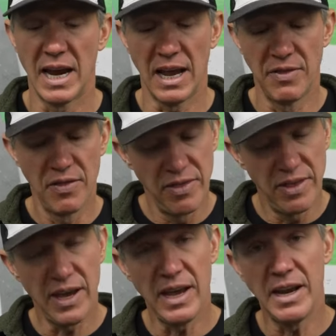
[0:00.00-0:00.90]
and
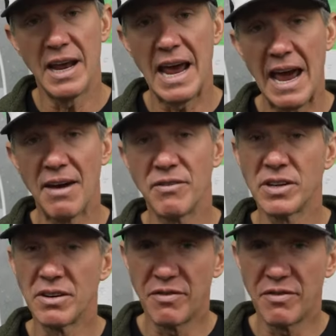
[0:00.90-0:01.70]
then having to